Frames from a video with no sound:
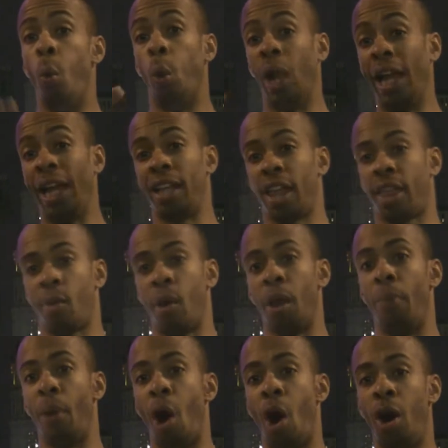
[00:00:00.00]
Willing to throw
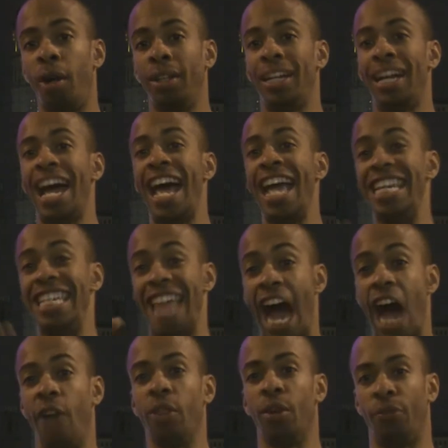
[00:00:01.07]
the ball
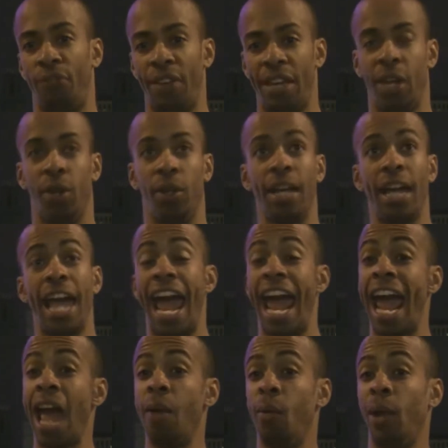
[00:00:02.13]
down the field
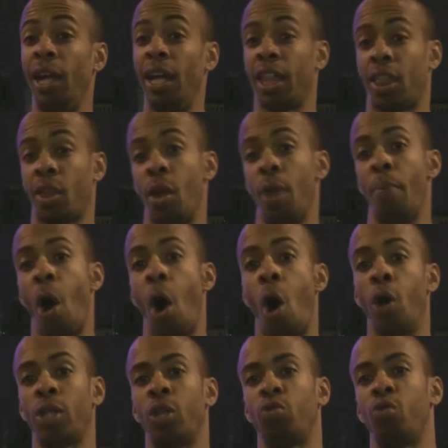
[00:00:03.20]
and willing to throw the
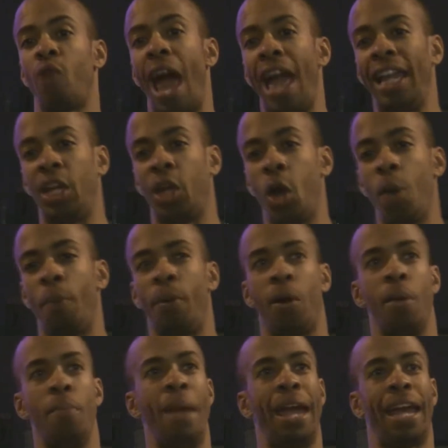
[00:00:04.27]
ball to Riley Cooper,
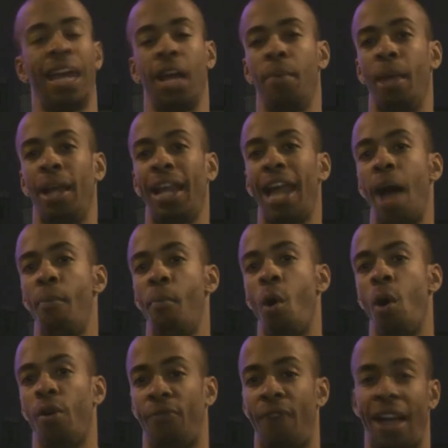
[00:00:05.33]
making him a lot
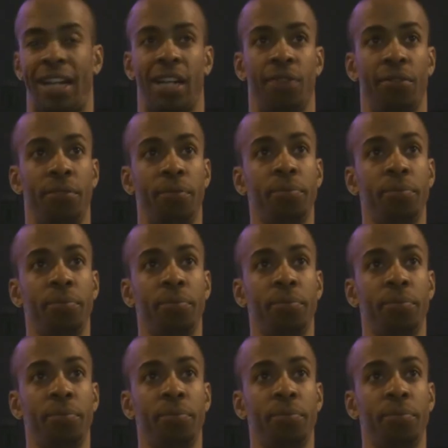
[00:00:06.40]
more effective.